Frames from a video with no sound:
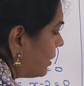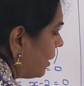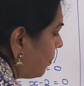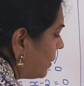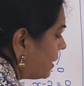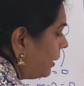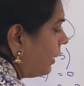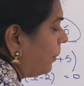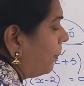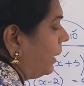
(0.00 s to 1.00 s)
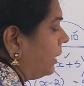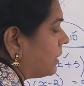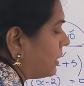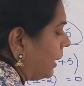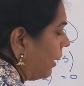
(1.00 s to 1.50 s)
it is represented by
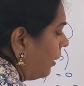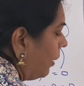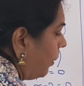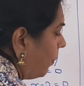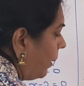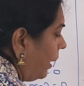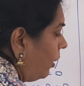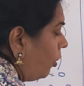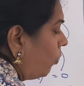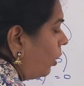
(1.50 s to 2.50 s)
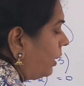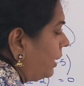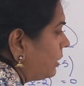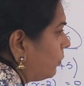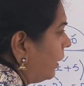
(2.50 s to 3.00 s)
c. By what
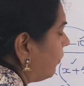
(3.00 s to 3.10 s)
is